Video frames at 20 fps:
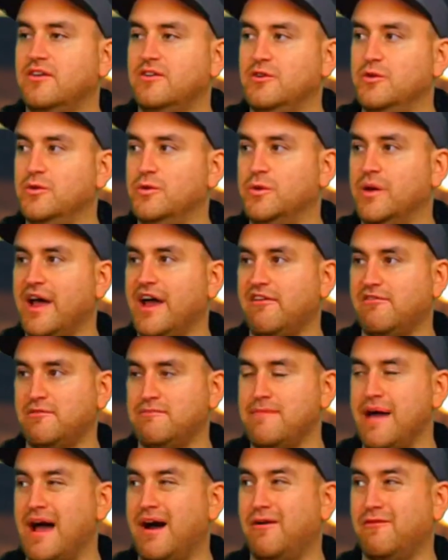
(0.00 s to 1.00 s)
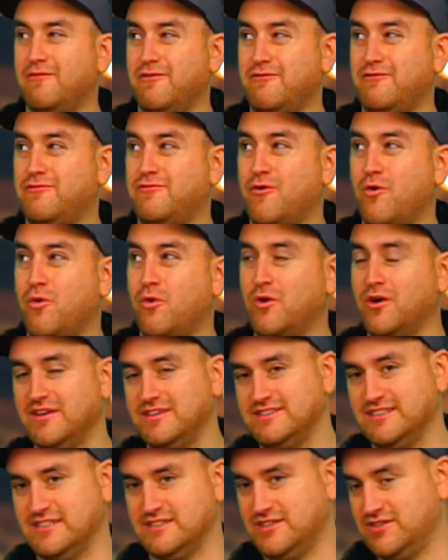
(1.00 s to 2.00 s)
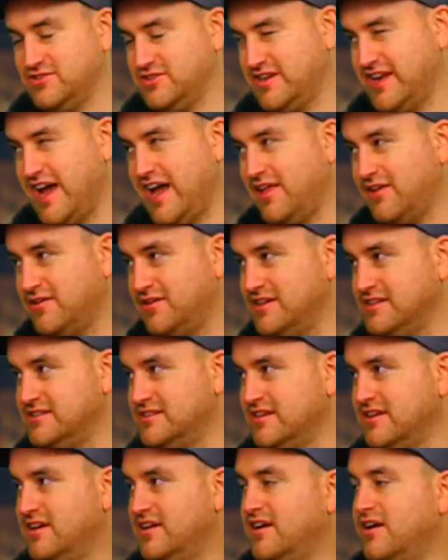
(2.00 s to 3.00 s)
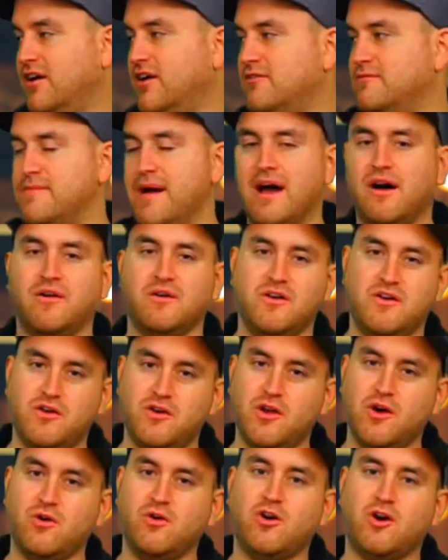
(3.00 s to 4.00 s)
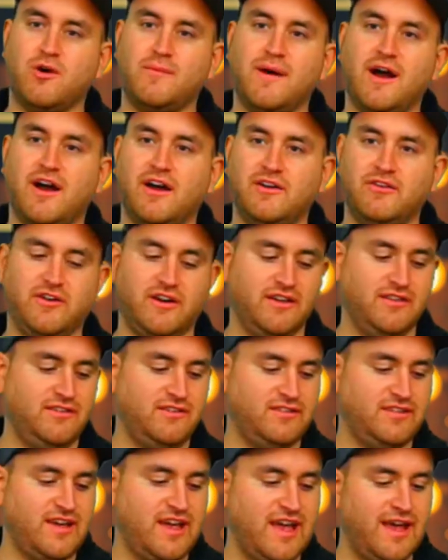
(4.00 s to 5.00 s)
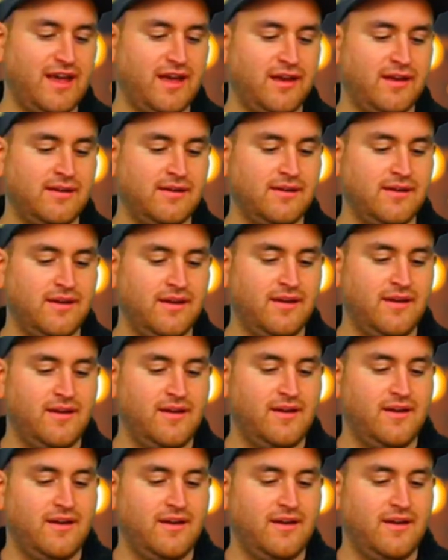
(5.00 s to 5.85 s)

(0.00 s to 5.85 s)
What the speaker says: you have about 400 to 600 calories, about no carbohydrates, and